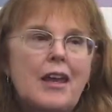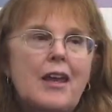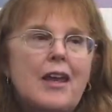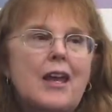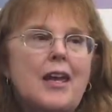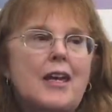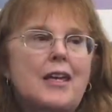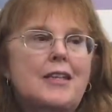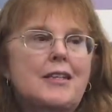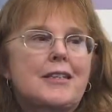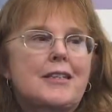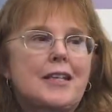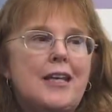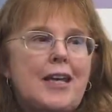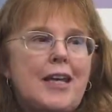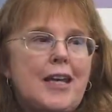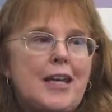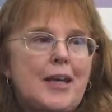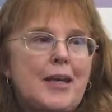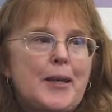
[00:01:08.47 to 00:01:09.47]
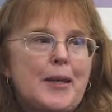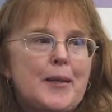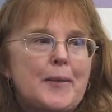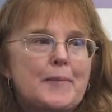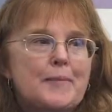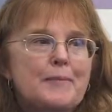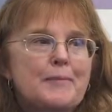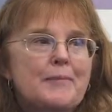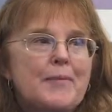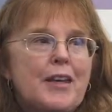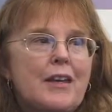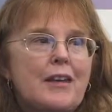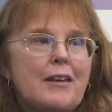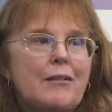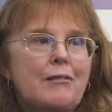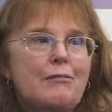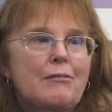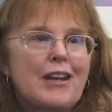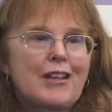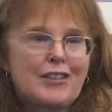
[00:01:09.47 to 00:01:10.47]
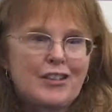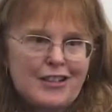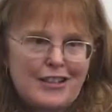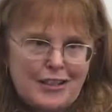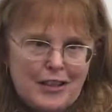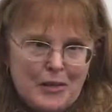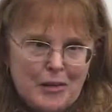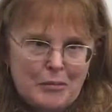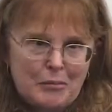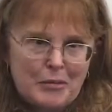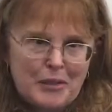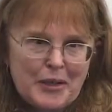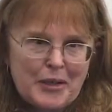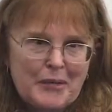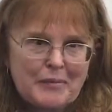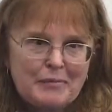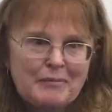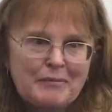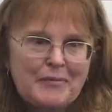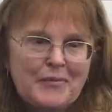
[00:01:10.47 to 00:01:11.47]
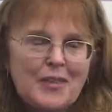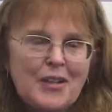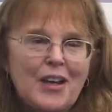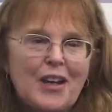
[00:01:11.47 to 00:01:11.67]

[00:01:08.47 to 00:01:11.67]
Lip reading: As a resident at the Brigham,